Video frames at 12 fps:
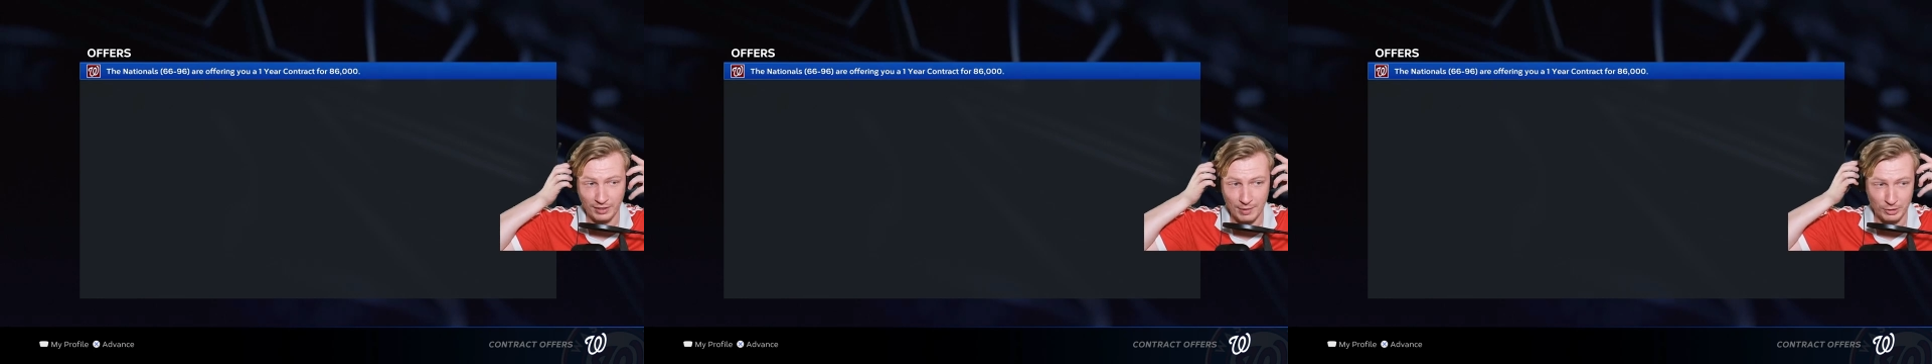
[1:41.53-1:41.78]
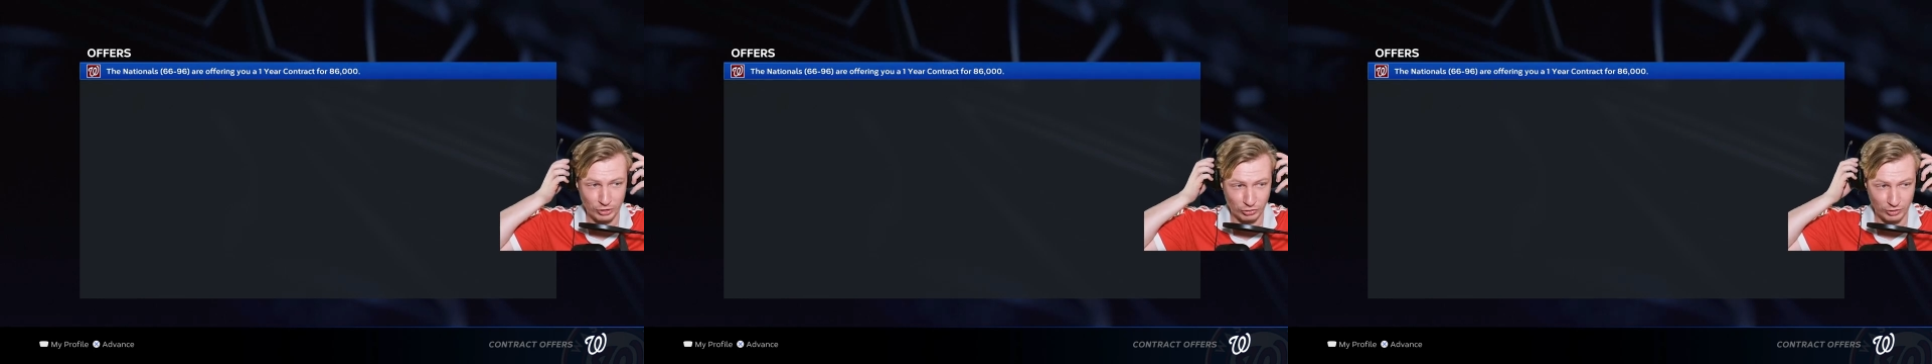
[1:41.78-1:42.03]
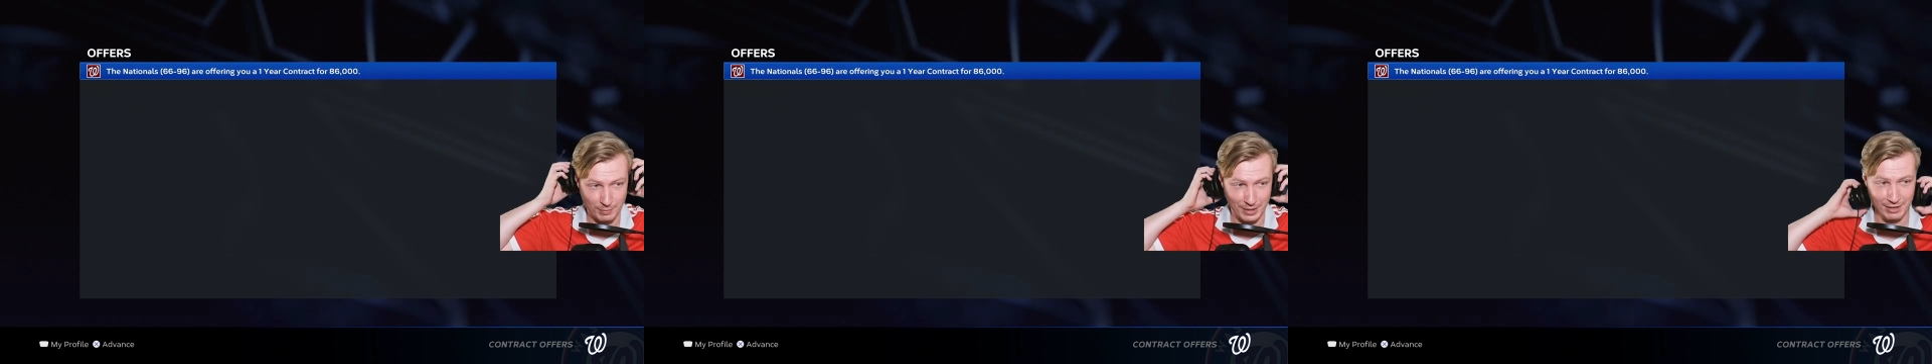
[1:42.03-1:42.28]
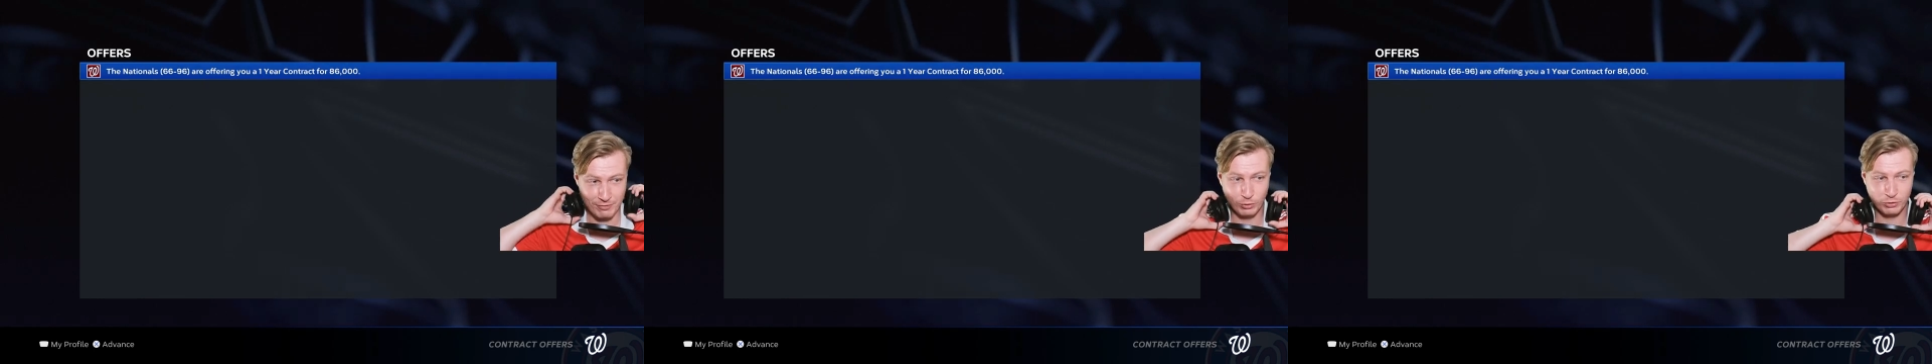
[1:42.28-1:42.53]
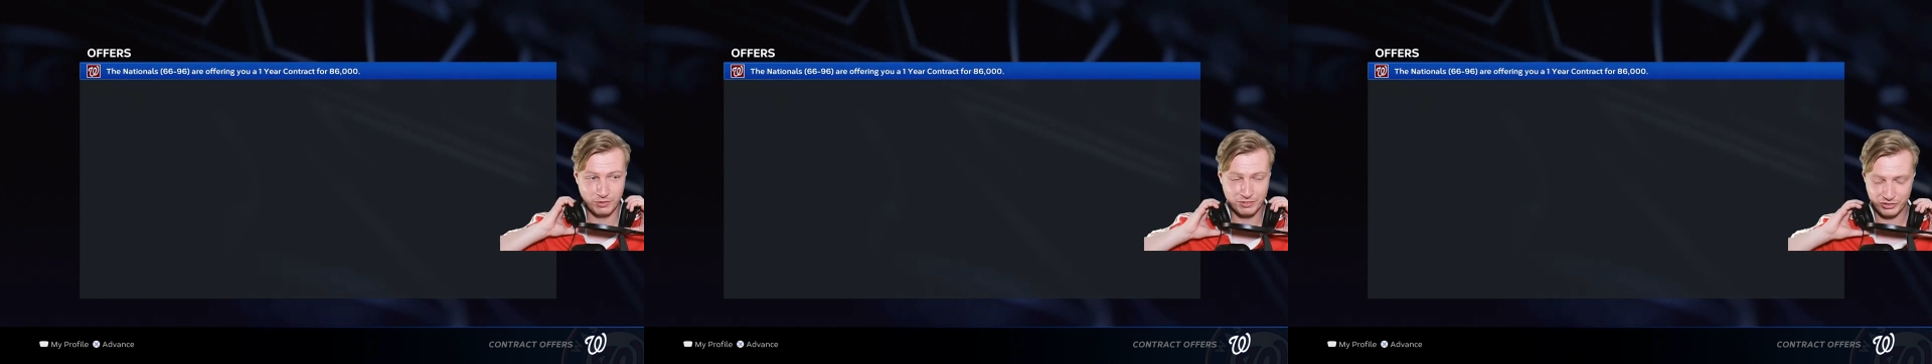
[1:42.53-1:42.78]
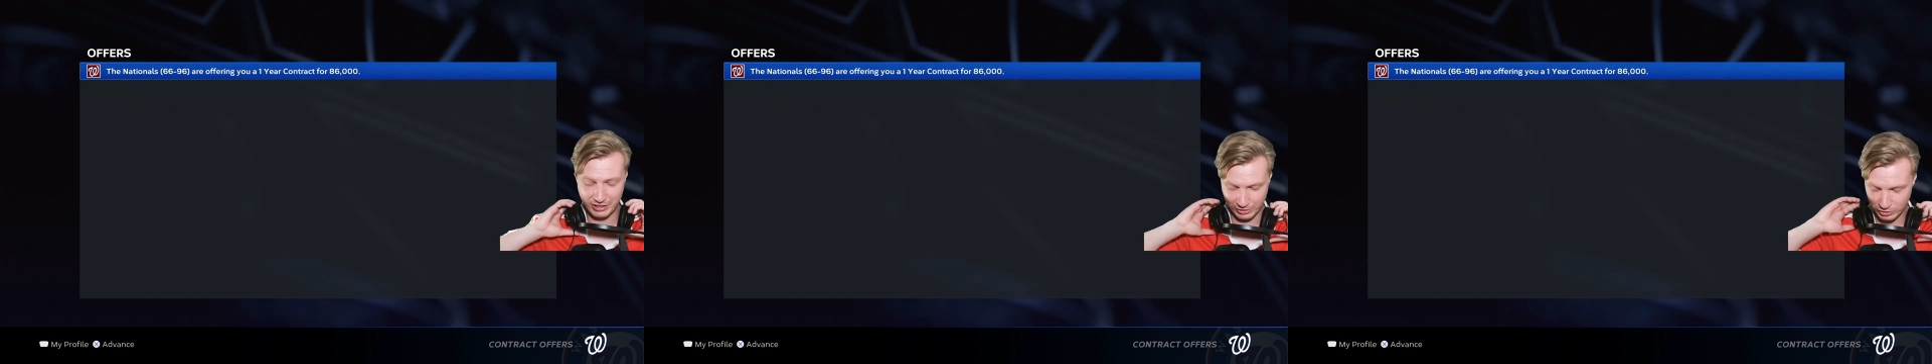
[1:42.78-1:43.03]
Let me just take my headphones off a
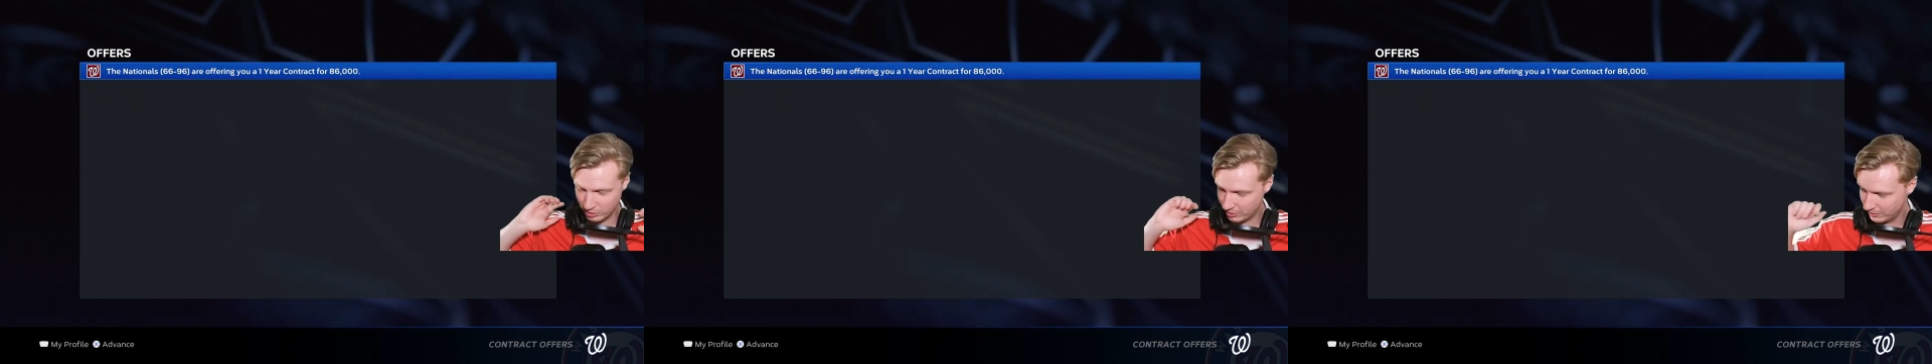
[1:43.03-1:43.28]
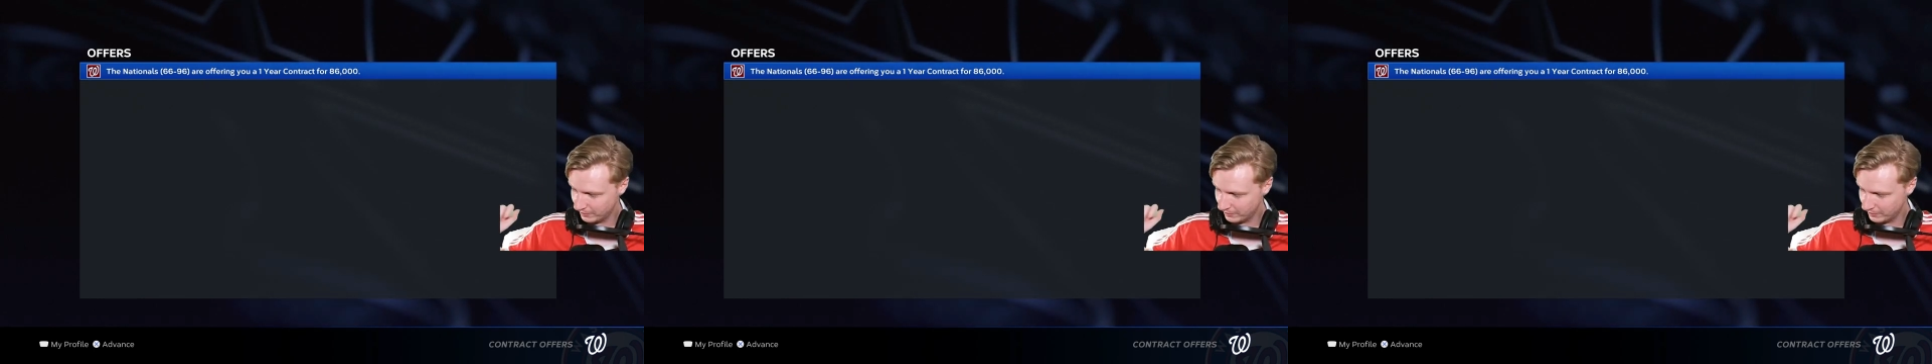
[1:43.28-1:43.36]
second.